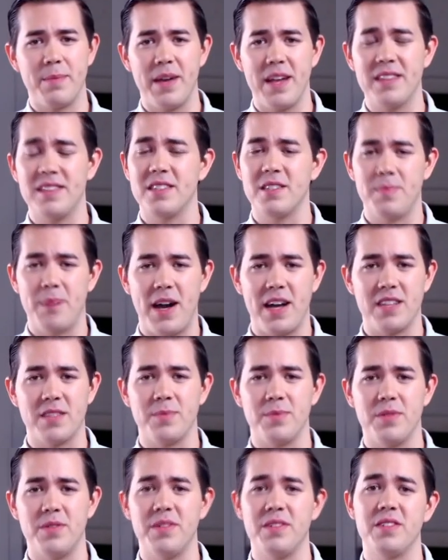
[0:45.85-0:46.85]
and uh,
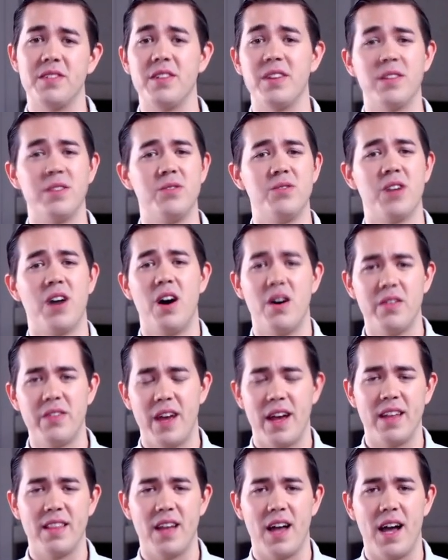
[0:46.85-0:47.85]
see how high of a
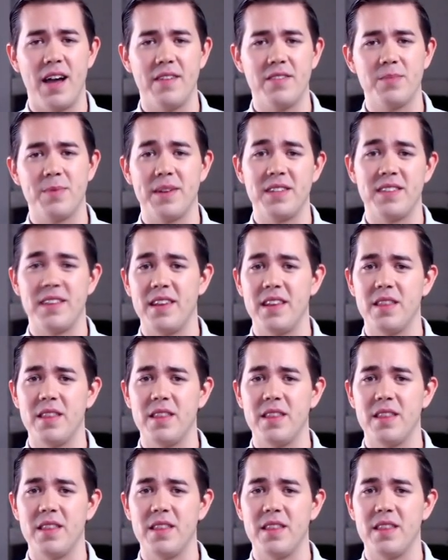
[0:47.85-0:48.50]
score we could get.